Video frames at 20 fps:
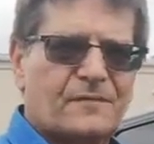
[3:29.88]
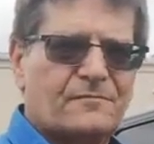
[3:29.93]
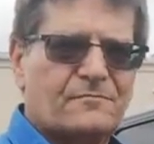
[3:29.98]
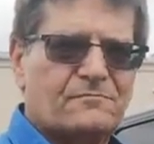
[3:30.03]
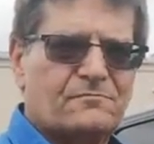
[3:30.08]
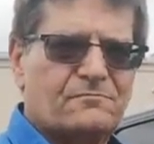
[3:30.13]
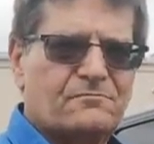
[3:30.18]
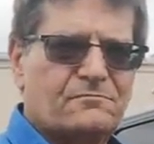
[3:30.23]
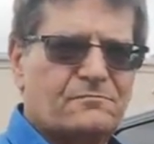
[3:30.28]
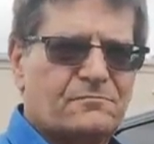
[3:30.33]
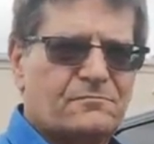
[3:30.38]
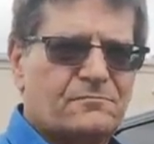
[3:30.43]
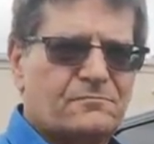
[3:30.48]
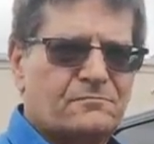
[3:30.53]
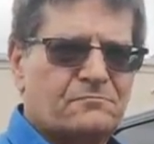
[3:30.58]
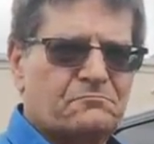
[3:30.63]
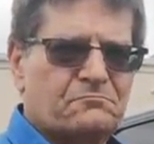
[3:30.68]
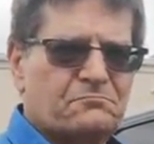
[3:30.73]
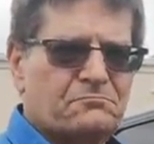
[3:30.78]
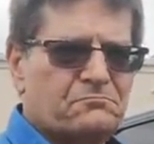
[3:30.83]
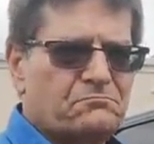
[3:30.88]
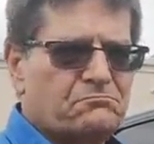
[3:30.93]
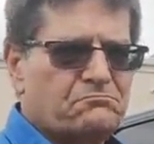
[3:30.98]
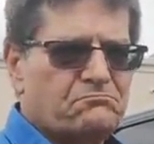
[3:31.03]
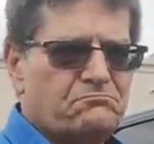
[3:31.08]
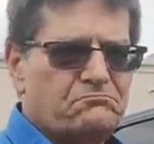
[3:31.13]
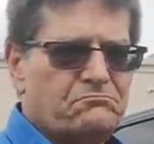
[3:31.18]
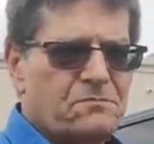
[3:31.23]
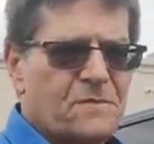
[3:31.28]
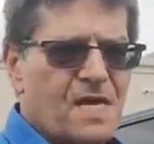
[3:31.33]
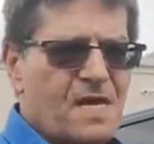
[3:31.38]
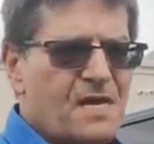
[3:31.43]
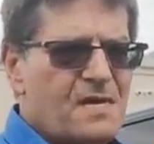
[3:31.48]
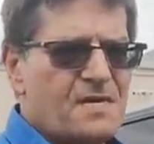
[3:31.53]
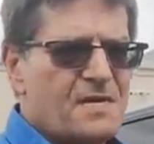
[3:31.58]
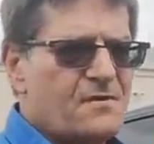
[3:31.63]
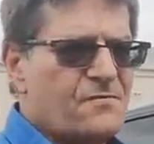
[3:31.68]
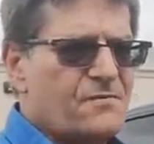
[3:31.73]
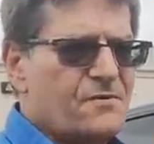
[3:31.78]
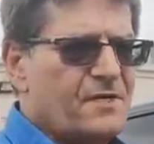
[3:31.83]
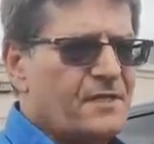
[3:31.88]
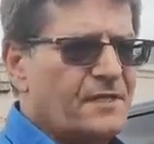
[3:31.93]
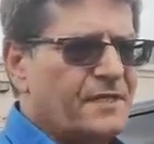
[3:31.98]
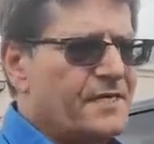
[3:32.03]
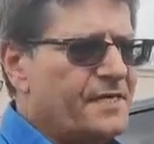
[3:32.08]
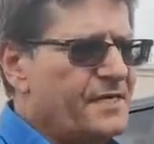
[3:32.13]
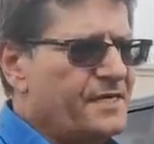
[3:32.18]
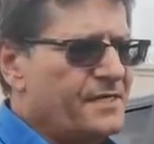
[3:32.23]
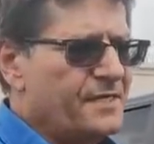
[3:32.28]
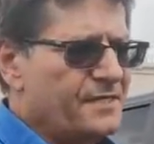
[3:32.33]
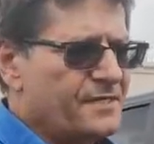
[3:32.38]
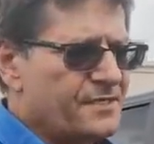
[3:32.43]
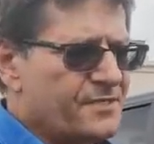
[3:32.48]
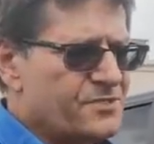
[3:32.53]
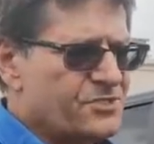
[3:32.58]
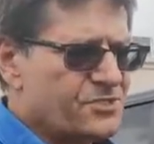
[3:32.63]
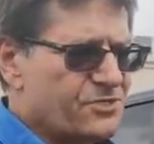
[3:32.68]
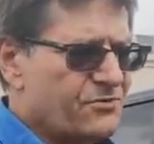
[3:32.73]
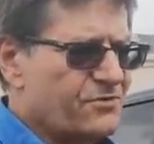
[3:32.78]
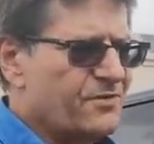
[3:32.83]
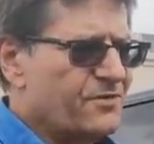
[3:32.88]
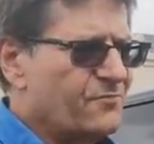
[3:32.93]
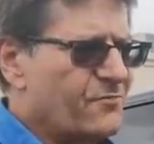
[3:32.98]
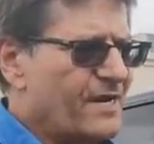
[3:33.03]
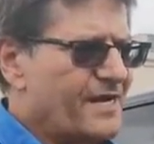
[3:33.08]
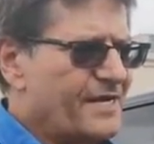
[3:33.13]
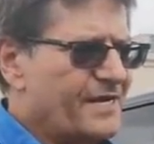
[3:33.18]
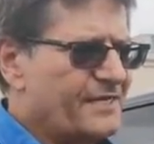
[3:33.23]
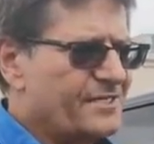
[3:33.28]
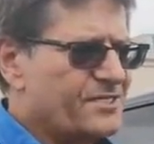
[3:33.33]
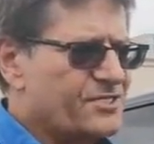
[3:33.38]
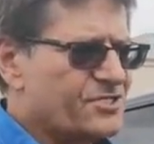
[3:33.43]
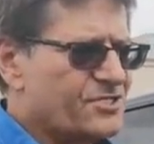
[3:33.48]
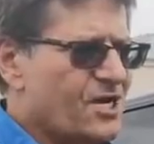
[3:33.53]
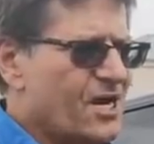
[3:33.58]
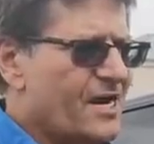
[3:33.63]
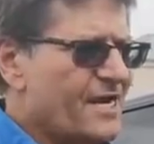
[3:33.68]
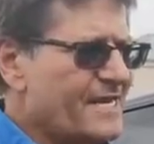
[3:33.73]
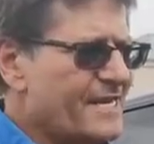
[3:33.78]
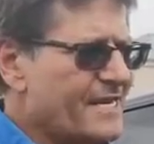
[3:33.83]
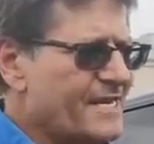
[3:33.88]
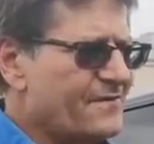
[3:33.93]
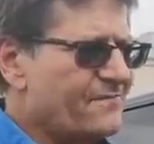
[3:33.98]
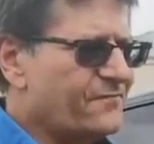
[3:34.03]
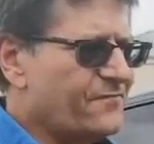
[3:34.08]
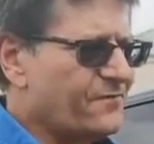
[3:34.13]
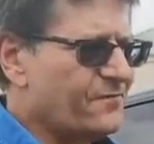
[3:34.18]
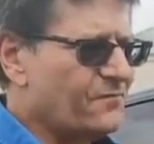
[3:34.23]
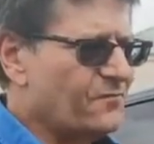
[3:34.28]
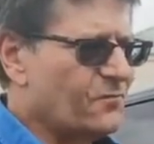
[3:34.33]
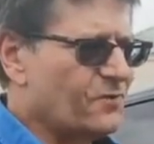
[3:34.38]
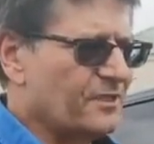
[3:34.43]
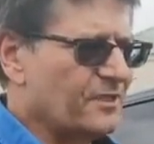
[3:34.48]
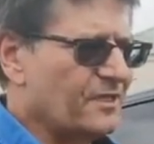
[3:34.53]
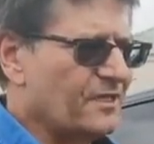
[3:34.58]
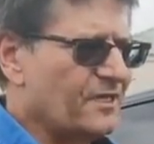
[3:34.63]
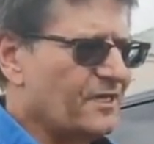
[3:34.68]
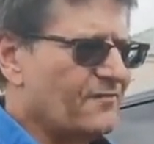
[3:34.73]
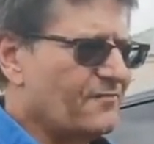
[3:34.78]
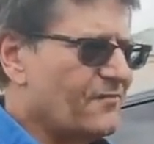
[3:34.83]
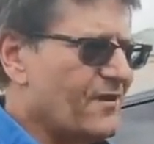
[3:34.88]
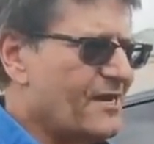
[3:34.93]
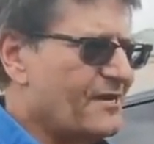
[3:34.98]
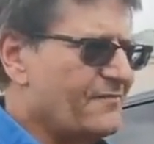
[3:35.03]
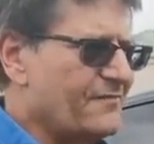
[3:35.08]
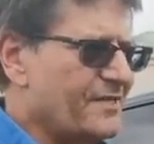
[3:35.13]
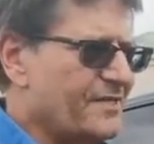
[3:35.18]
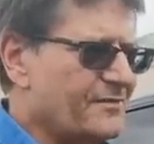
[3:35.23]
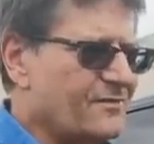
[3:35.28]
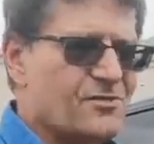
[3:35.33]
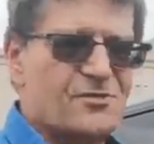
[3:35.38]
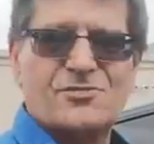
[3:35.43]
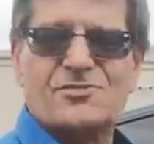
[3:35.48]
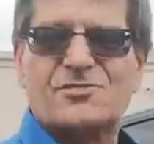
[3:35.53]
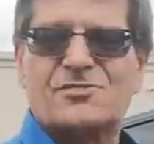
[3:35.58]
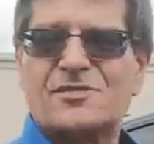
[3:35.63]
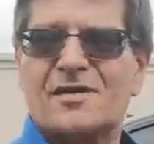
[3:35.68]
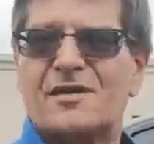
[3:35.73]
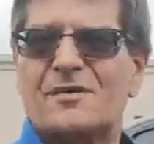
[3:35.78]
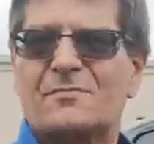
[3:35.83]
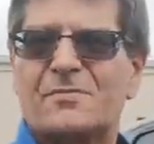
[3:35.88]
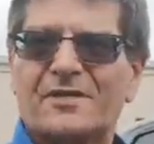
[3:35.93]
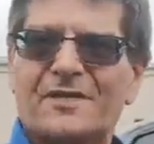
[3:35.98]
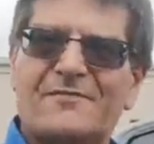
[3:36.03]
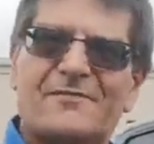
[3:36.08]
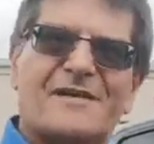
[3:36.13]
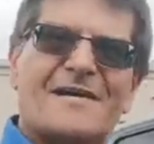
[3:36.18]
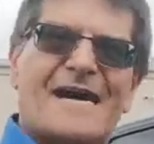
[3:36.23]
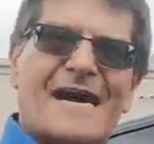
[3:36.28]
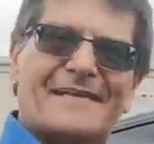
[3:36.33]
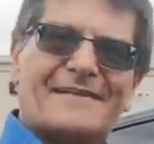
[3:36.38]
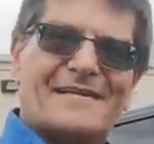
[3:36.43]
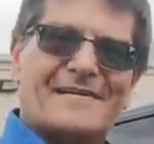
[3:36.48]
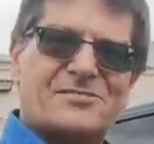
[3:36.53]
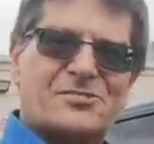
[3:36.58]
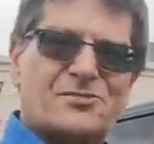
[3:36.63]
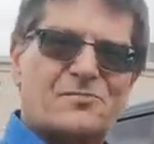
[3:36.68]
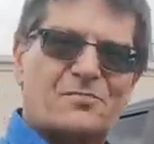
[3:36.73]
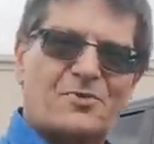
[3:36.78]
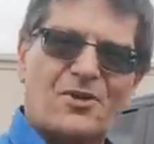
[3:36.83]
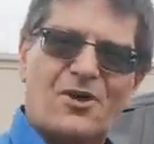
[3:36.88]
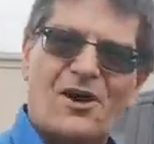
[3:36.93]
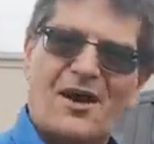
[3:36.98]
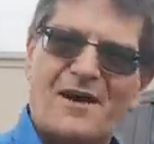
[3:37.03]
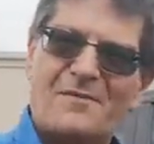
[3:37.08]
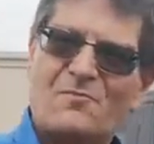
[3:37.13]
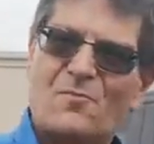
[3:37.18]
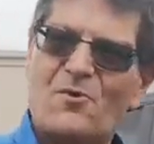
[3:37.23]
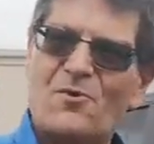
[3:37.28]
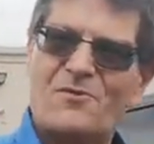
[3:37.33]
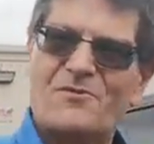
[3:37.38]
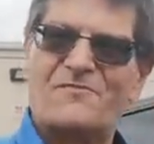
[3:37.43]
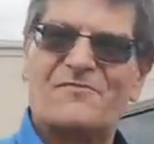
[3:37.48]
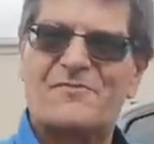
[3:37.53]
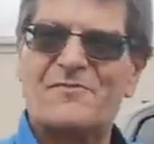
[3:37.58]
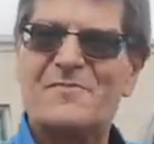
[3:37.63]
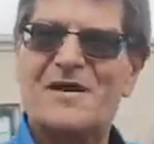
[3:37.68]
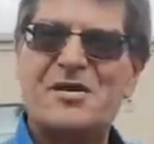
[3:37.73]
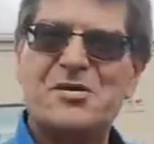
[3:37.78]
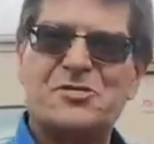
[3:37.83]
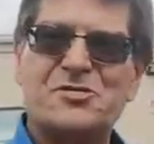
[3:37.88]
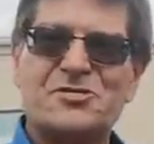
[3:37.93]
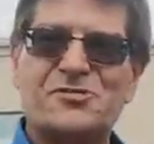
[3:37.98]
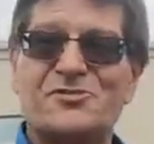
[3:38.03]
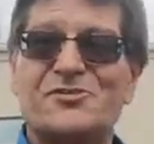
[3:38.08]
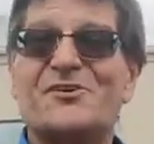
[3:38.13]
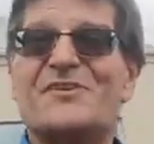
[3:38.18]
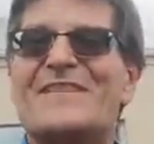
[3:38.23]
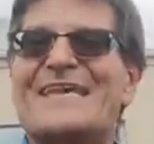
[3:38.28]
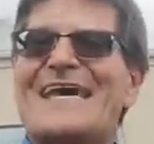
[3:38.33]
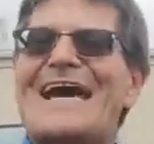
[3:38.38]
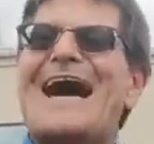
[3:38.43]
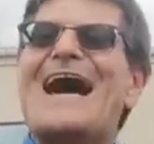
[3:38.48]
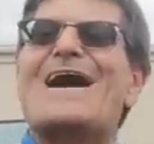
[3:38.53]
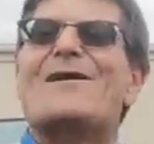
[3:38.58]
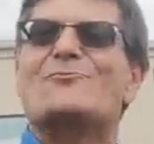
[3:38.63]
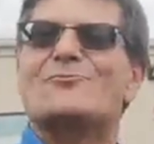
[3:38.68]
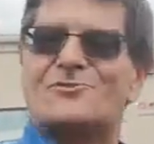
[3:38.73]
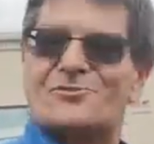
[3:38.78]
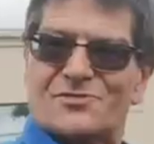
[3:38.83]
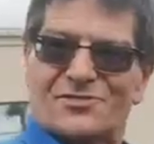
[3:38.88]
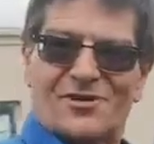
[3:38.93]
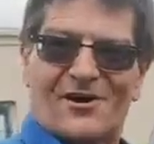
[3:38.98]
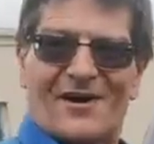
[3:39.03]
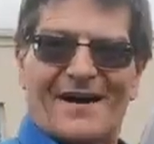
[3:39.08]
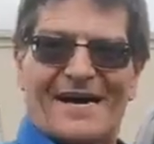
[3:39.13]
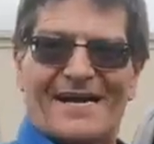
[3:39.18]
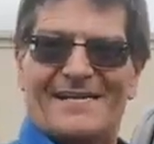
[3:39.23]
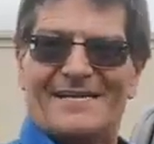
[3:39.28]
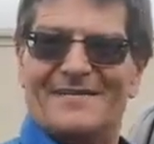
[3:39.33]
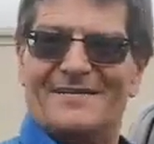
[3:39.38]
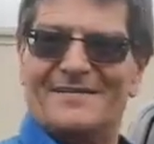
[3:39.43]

crazy off the wall or you yeah, think not really uh, considering the way they're designing it from what little I've read of it because believe it or not they supply more information to the outside